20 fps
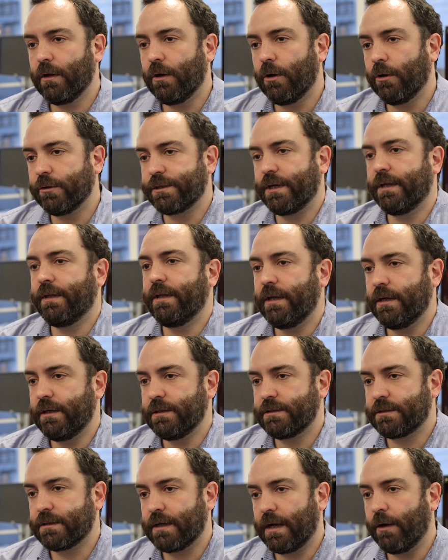Asking
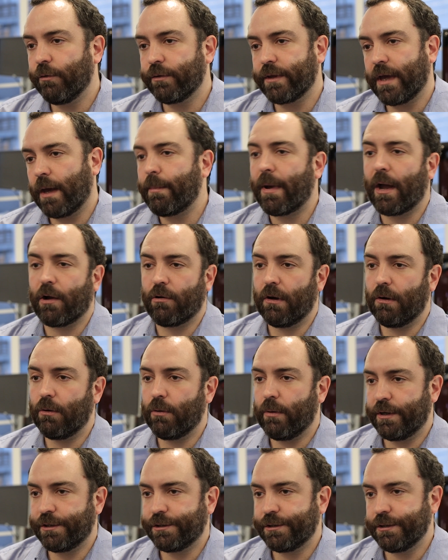these healthcare
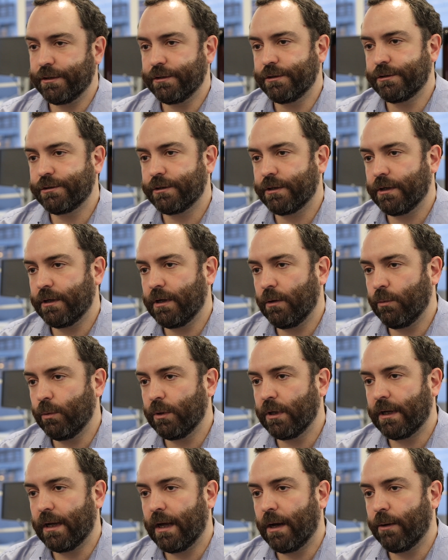background questions
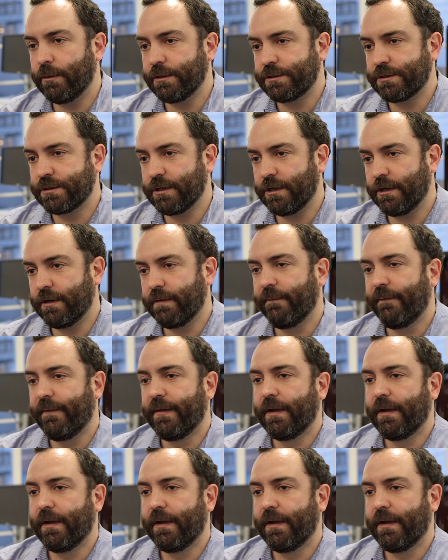will allow us to